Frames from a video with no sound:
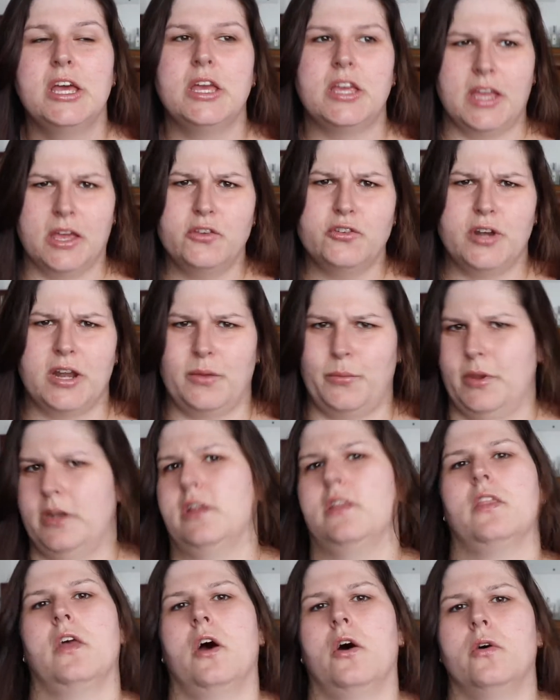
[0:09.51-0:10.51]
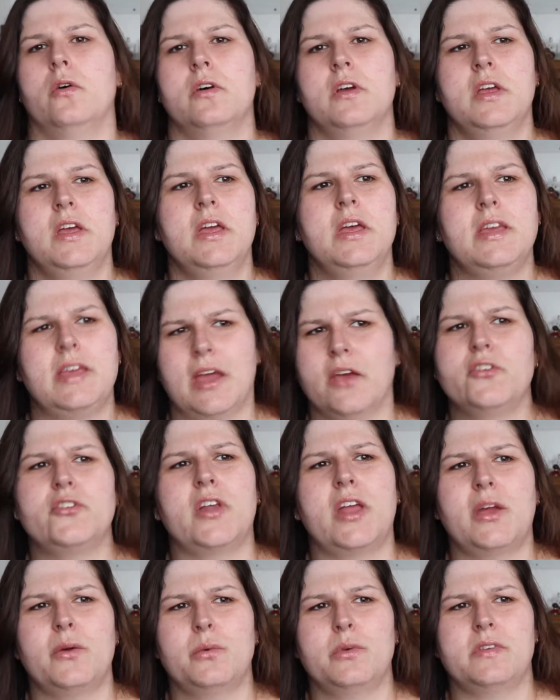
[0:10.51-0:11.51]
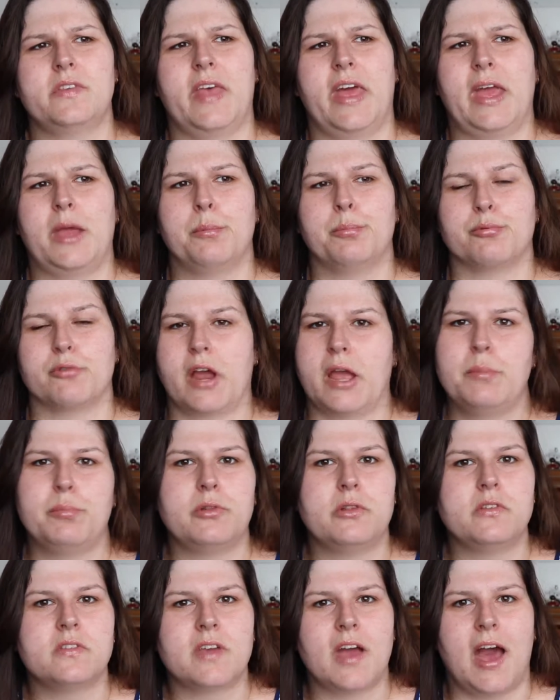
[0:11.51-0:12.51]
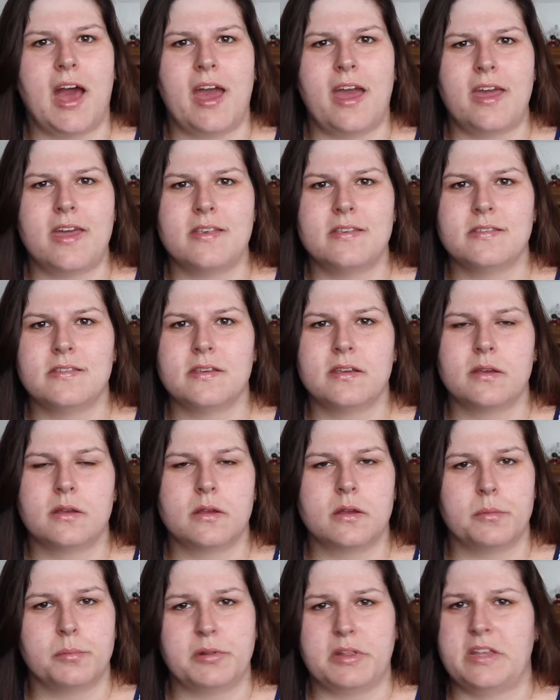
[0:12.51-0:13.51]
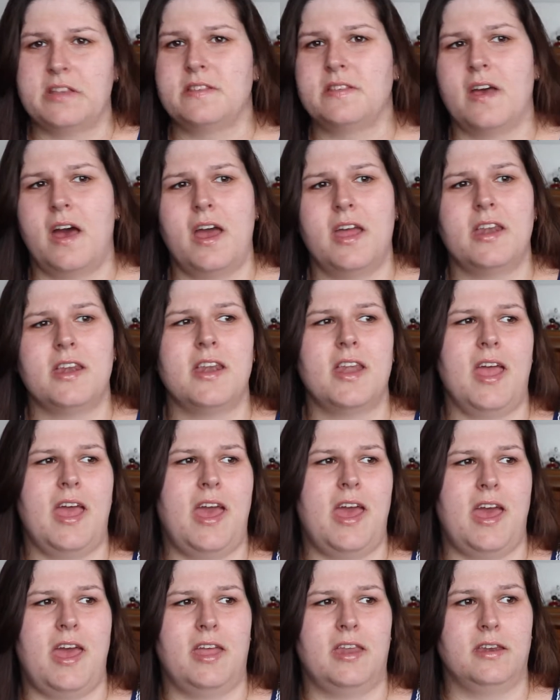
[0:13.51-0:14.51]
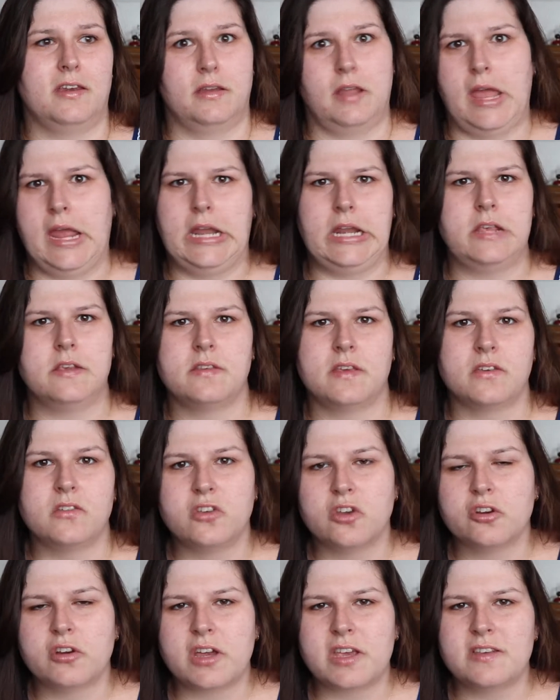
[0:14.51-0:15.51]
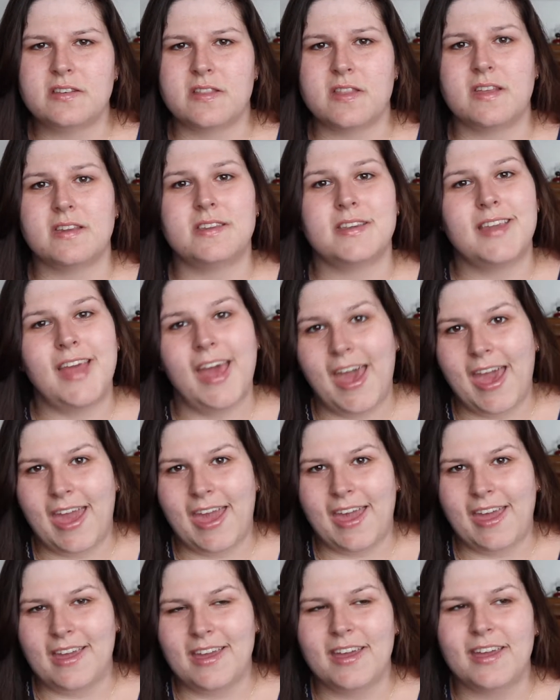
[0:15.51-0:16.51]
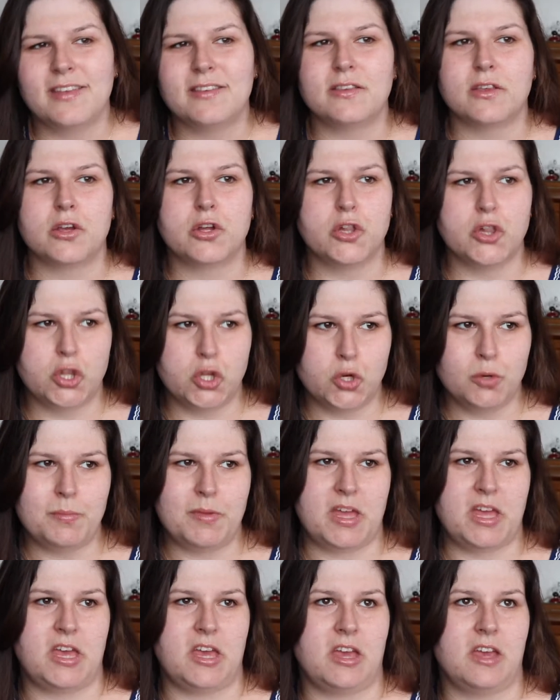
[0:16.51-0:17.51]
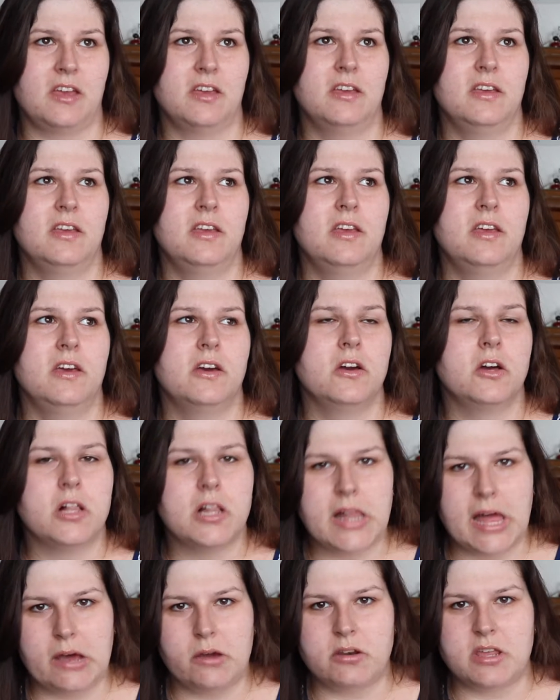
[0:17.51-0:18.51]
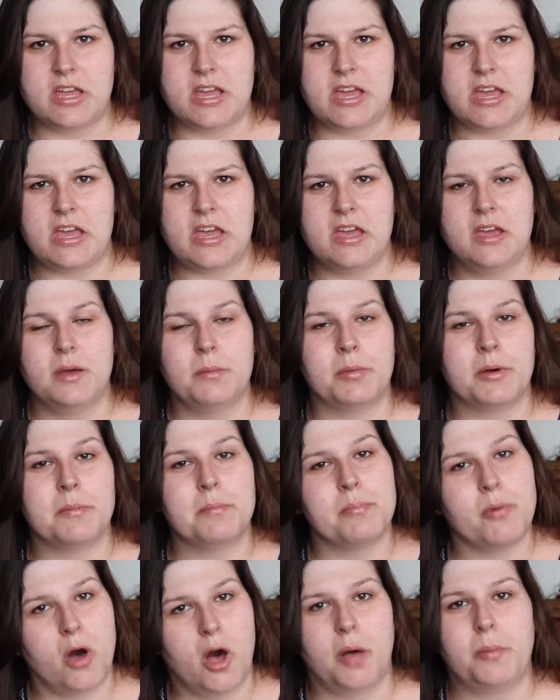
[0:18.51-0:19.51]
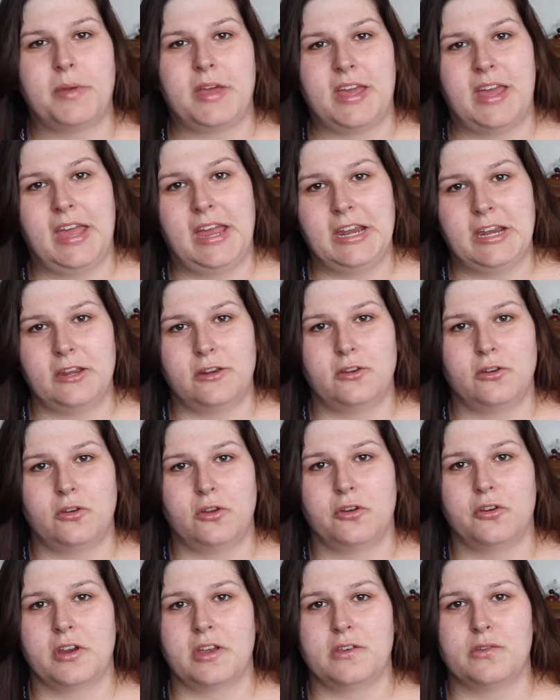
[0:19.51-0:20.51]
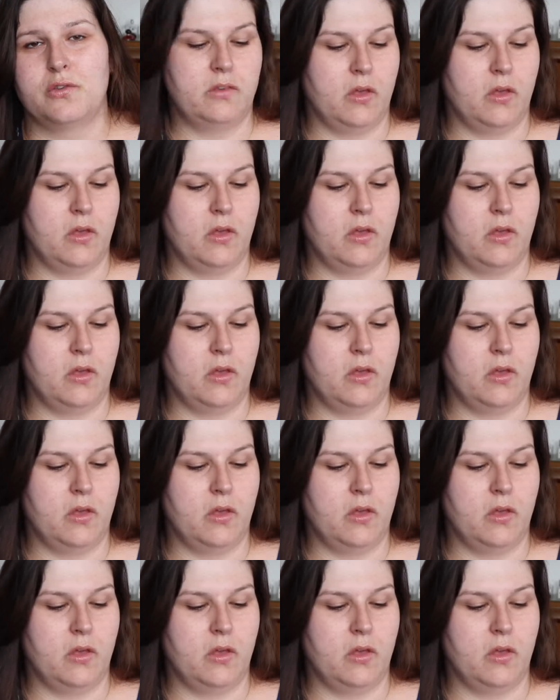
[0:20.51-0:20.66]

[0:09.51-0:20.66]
Yesterday we did though. Yesterday it was like bright blue skies, complete sun, and 86 degrees, and then today it's a gloomy, cloudy, but balmy 82 degrees.